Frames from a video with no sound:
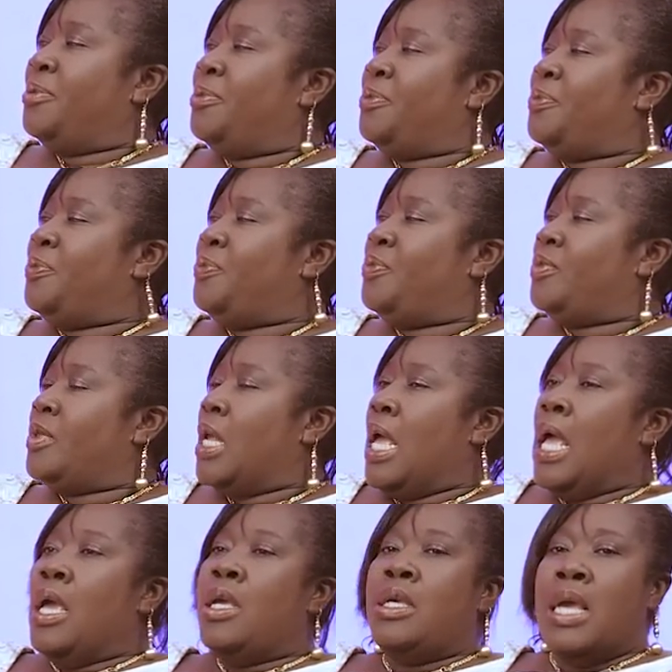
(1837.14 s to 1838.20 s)
Jollof.
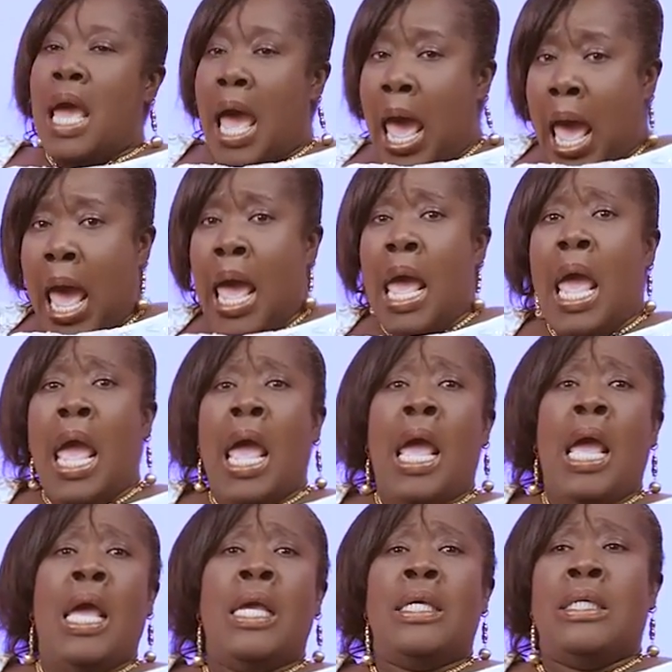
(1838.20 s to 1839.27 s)
What do you know from
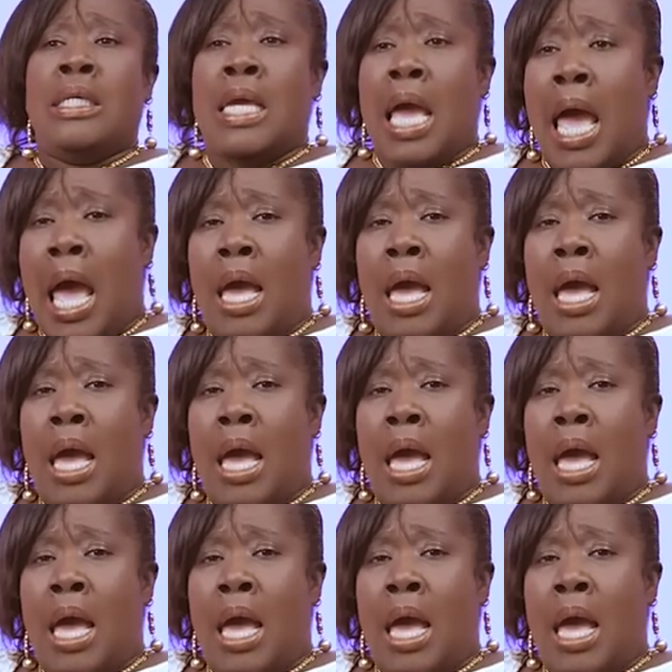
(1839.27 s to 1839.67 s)
Nigeria, Jollof?